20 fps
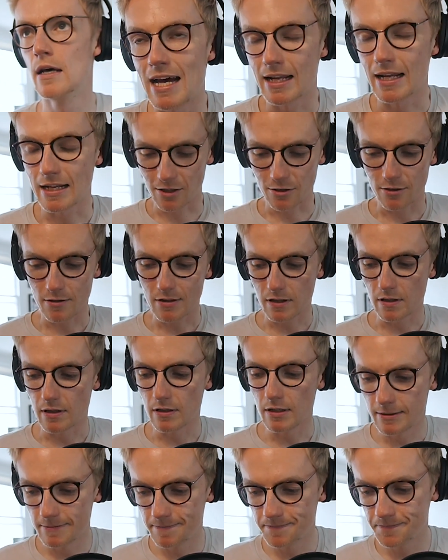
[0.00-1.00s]

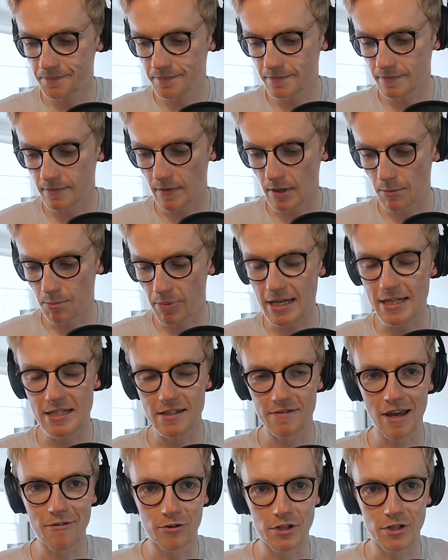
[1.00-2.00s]
anecdotal piece
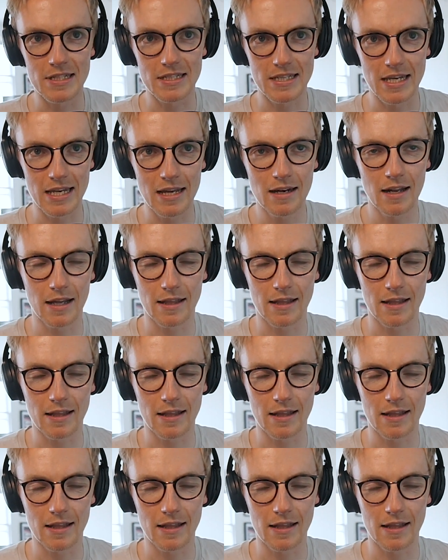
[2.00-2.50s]
of evidence here.